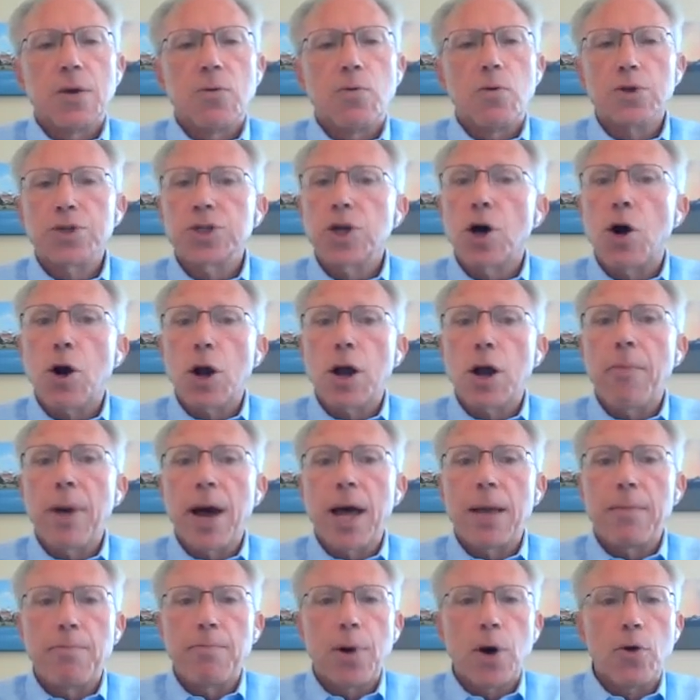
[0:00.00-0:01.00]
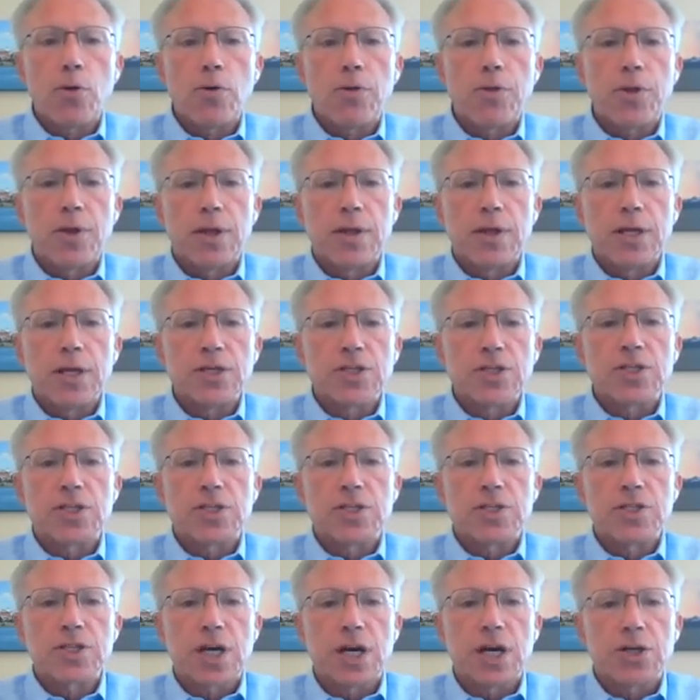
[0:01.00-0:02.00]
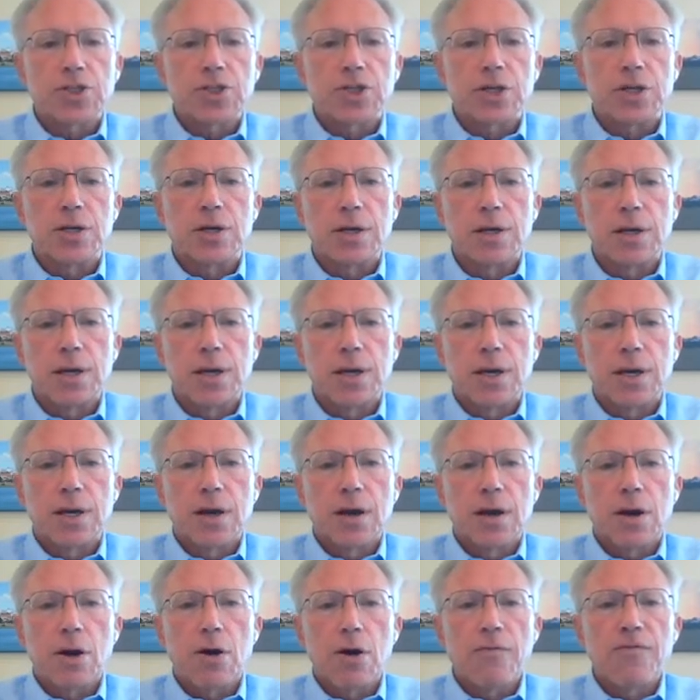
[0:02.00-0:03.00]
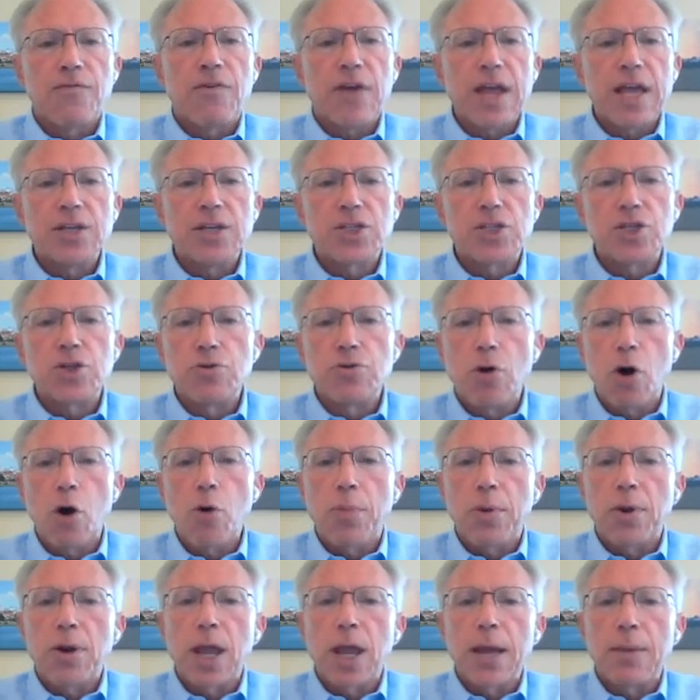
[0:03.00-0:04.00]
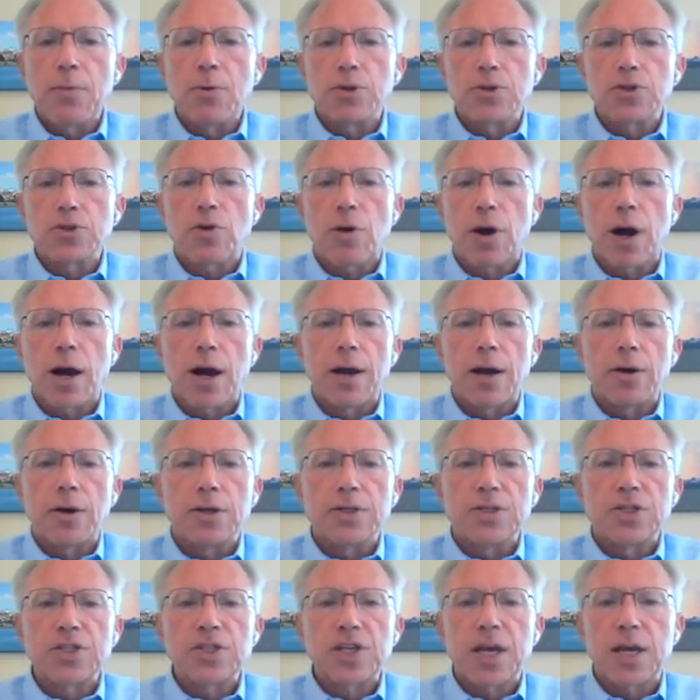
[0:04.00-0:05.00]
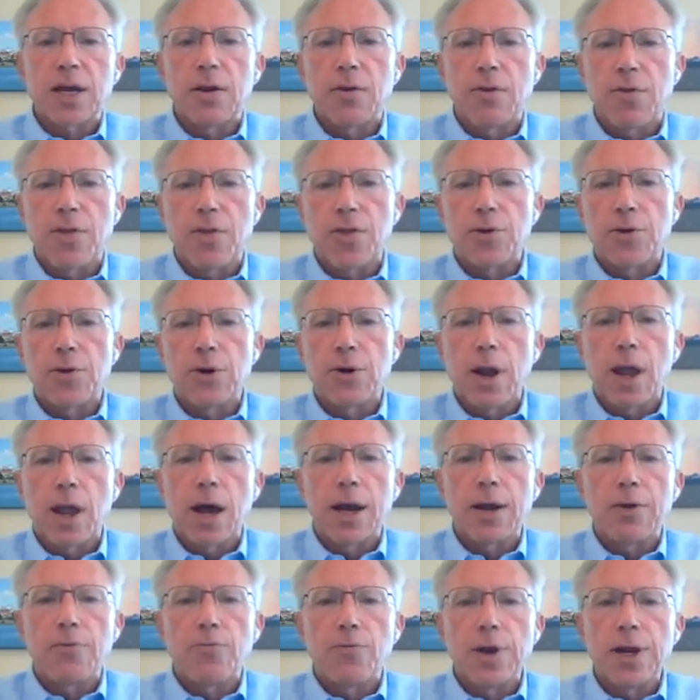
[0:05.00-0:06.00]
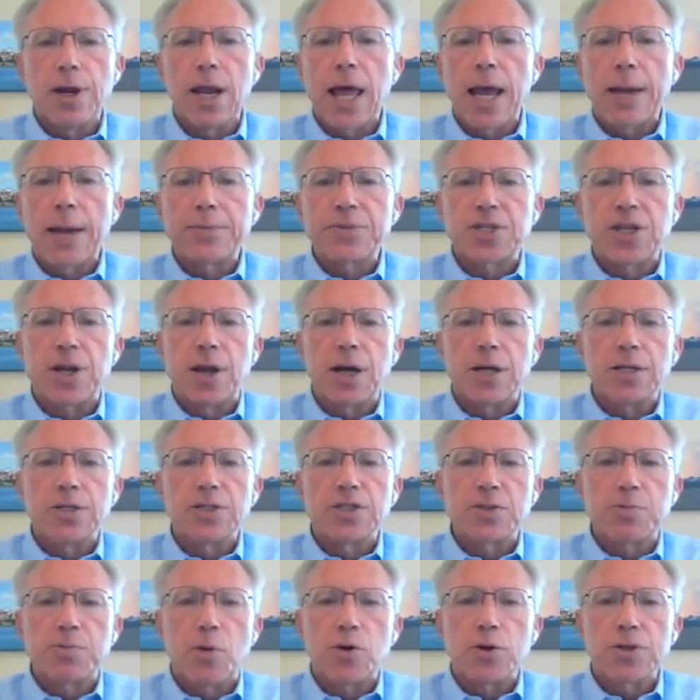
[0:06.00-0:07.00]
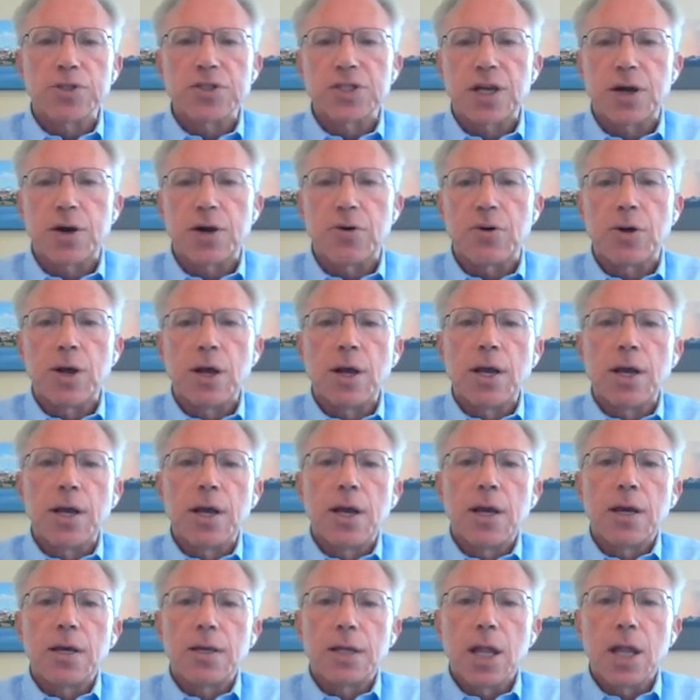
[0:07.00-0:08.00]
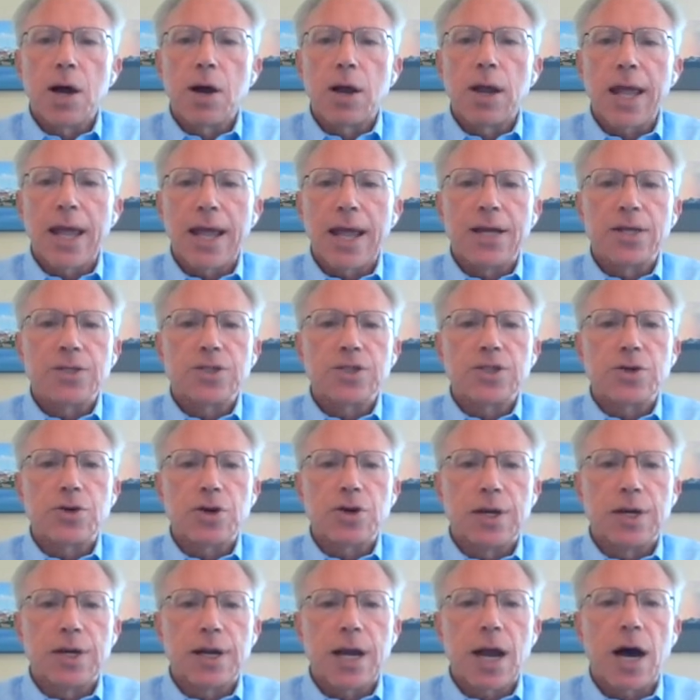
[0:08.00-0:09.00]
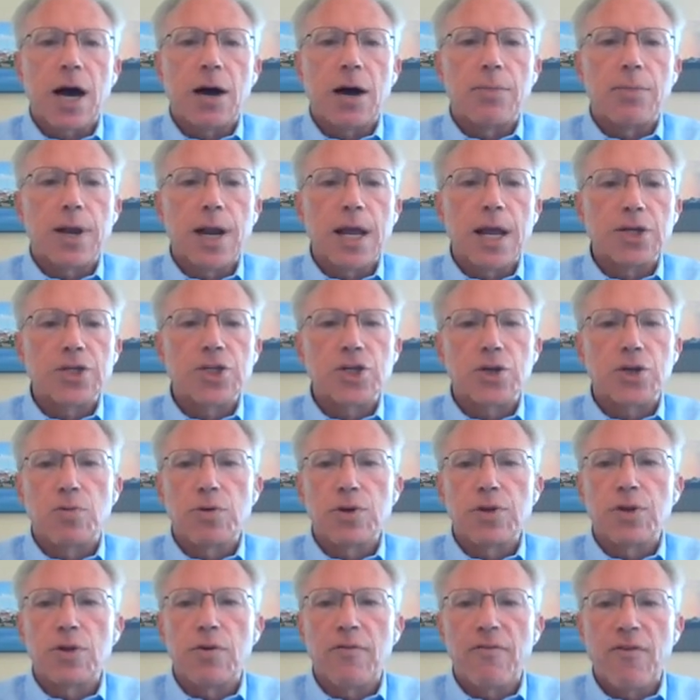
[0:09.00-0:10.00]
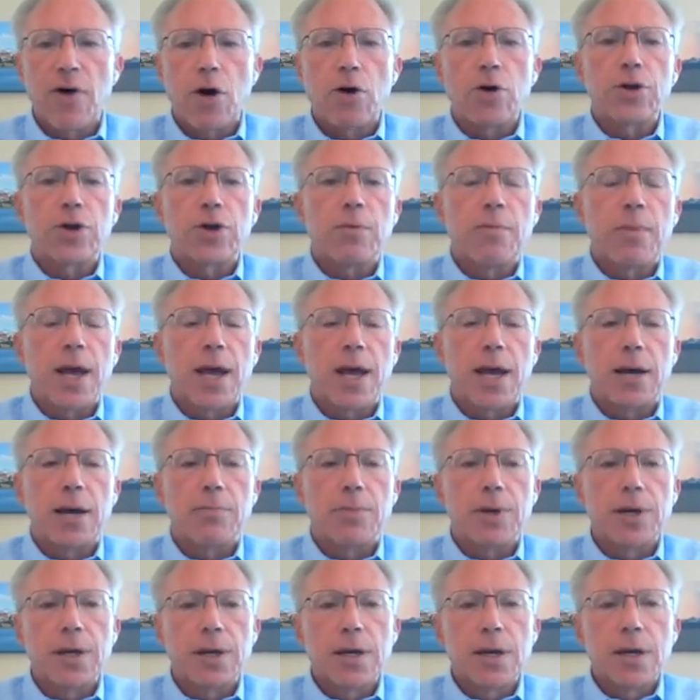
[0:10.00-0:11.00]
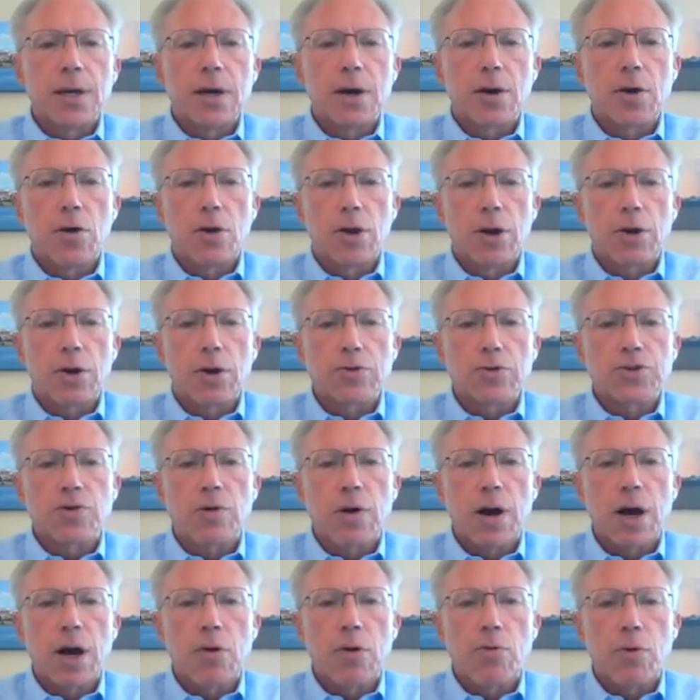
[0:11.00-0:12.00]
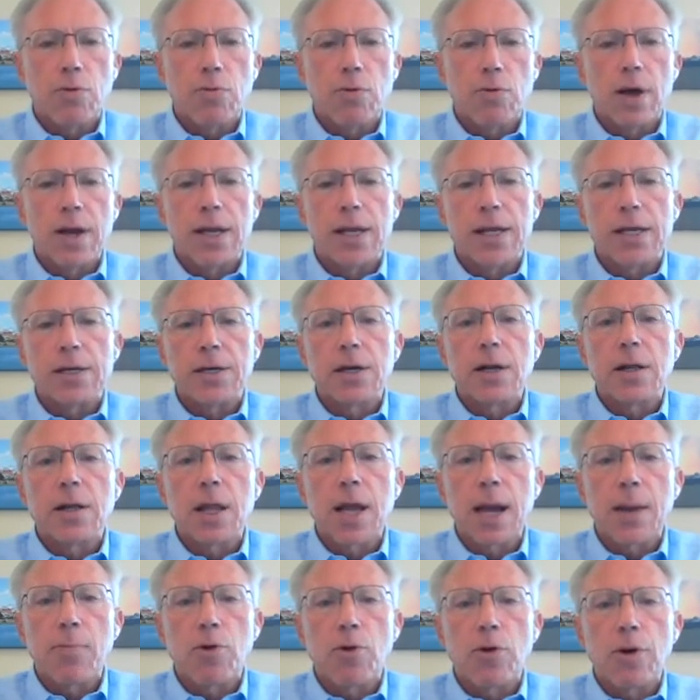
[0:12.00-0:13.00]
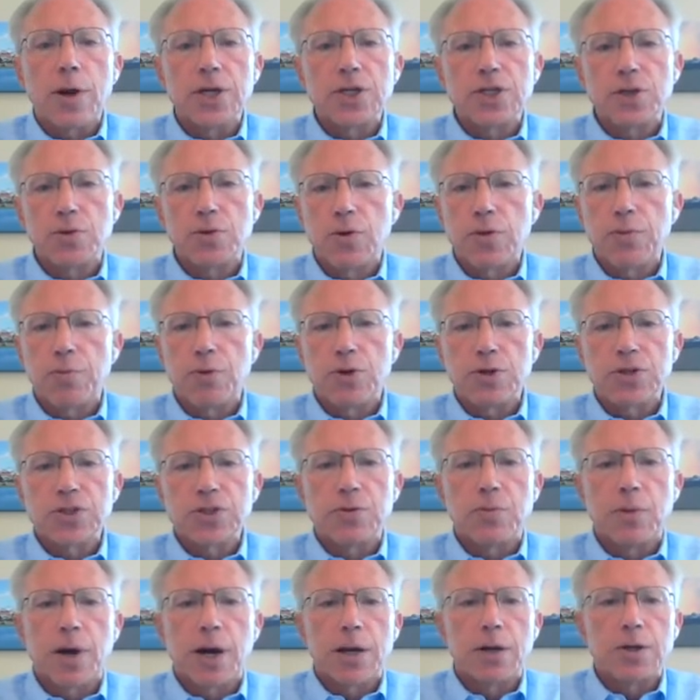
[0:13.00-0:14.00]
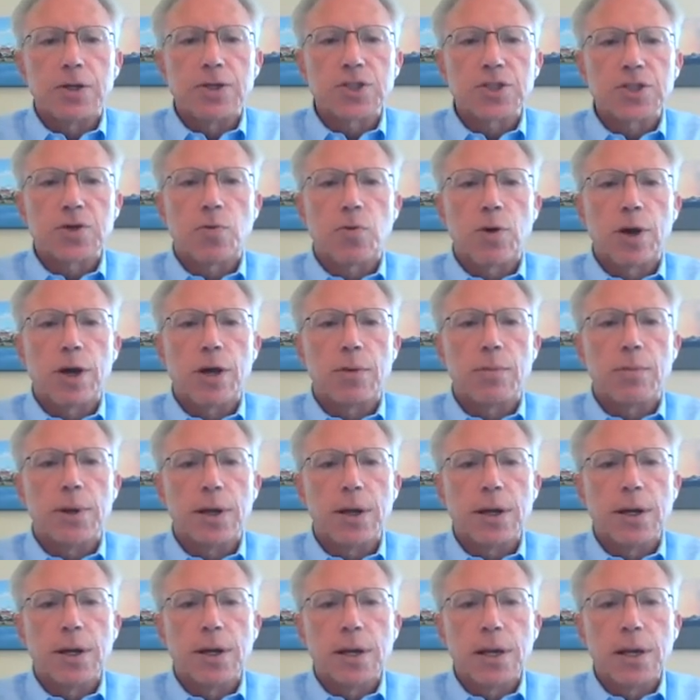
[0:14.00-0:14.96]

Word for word: We'll talk about both in this discussion. Our phase two open label trial in second and third line relapse non-small cell lung cancer in combination with nivolumab, a clinical trial we're running in collaboration with Bristol Myers Squibb,